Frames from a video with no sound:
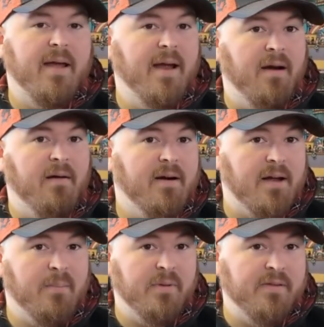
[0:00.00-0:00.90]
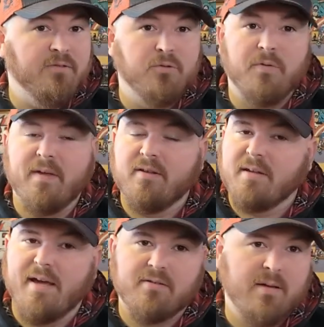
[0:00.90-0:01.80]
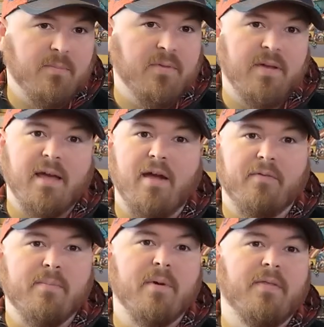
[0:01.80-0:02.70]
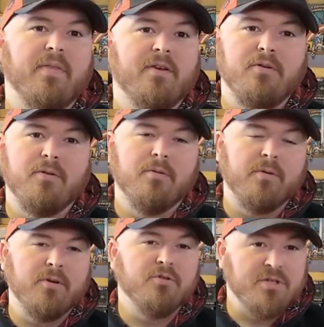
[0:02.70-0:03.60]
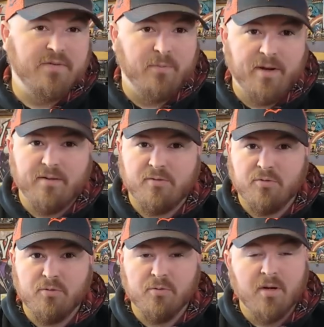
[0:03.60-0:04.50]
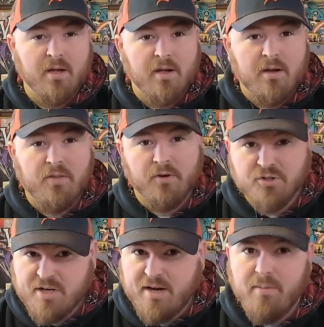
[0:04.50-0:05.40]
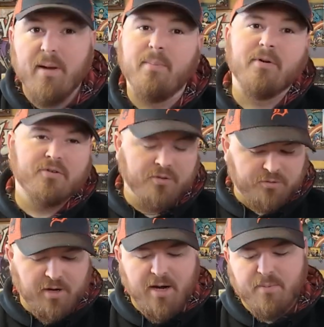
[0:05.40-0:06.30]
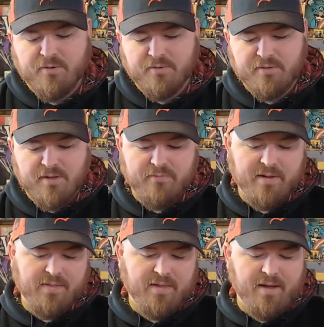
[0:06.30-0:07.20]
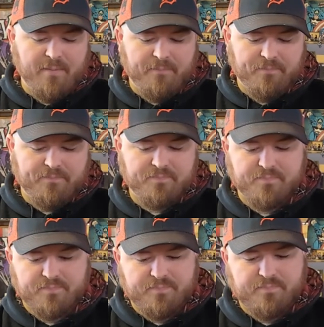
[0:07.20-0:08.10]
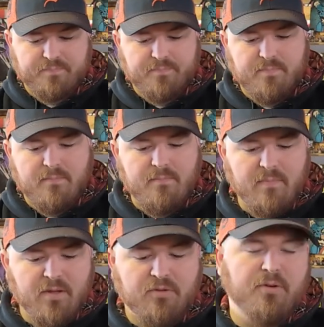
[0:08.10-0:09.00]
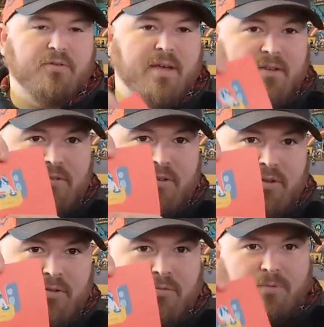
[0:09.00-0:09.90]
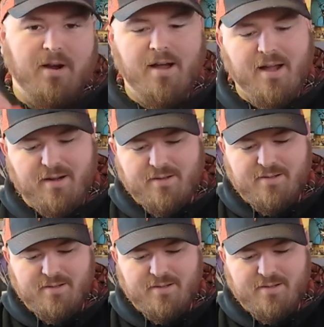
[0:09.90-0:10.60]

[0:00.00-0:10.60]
Eric, I believe, is doing the exact same thing. Every month they do huge giveaways to their channel members, subscribers, and stuff like that. So it says, you rock.